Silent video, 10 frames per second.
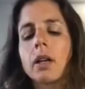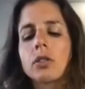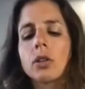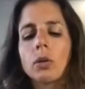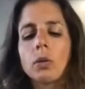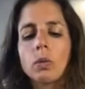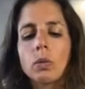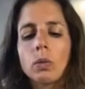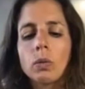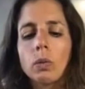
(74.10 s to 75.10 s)
So
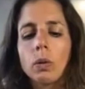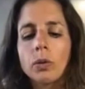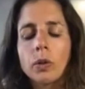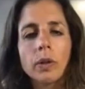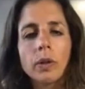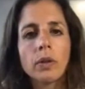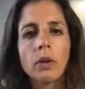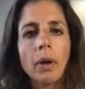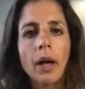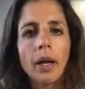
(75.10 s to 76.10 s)
what was going through
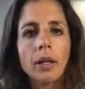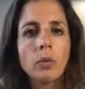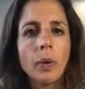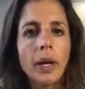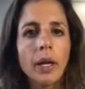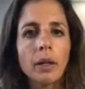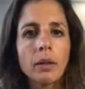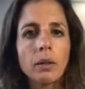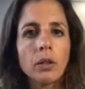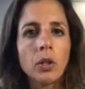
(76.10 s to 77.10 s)
your mind
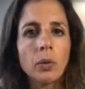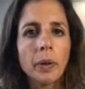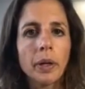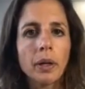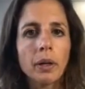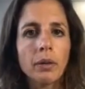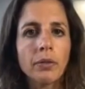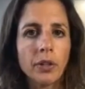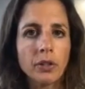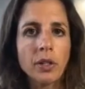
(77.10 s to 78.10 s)
when you were
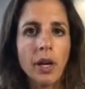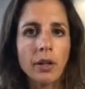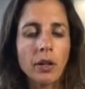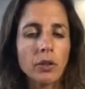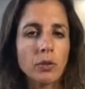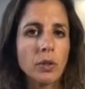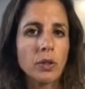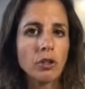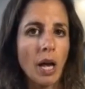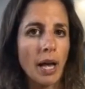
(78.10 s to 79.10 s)
first diagnosed? Were
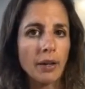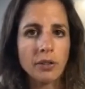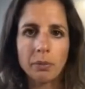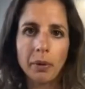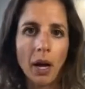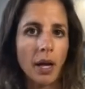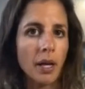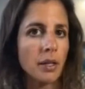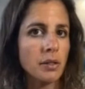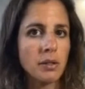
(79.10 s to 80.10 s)
you shocked,
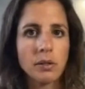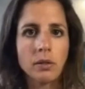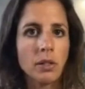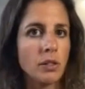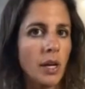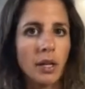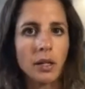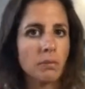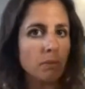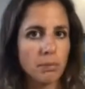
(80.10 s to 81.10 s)
surprised, since you had
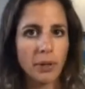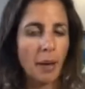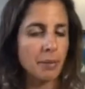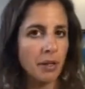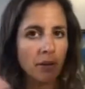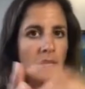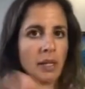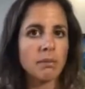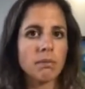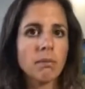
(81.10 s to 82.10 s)
a perhaps
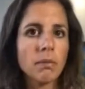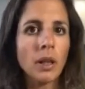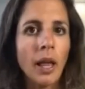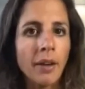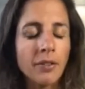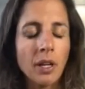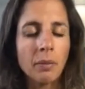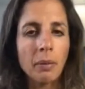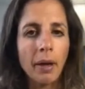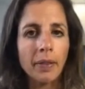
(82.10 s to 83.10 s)
healthy life? Tell
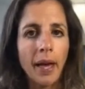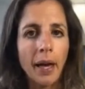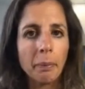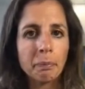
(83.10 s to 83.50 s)
me about that.